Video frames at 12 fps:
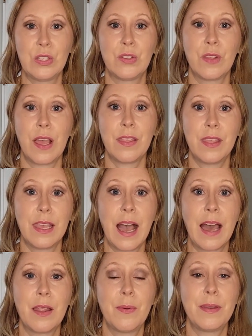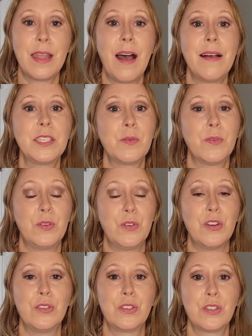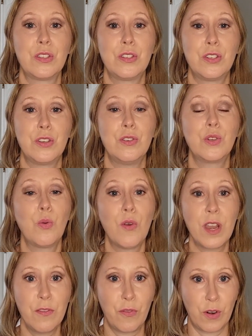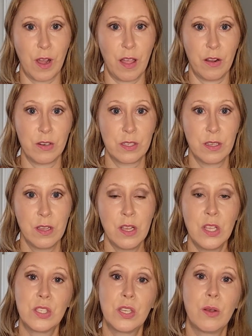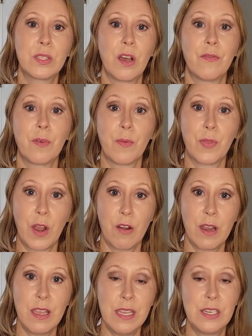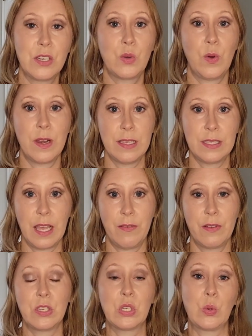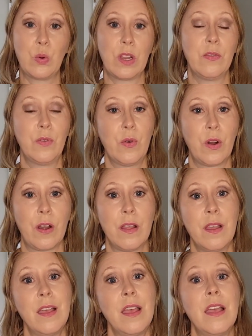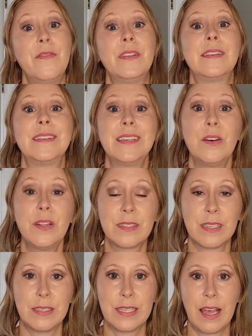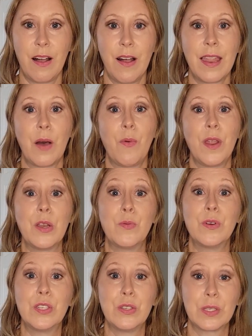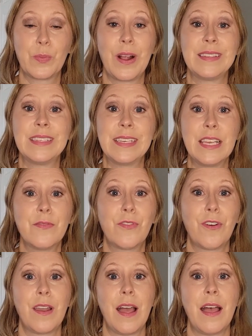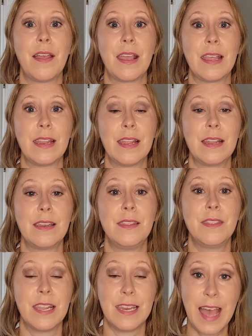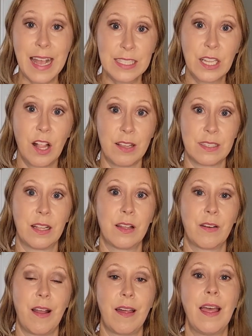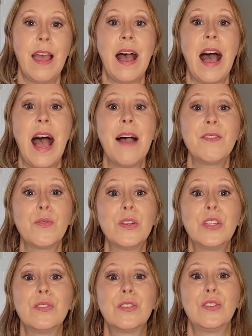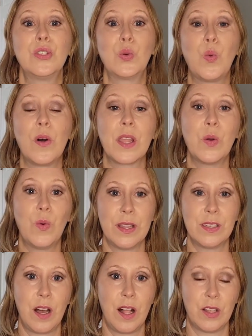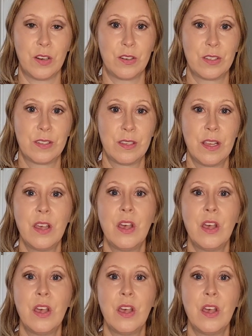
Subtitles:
So the item now has to reduce to $24. So it's gone from 30 to 27 to 24. If it still doesn't sell and I want to reduce the price again for the next Closet Clearout, I have to reduce it to $21.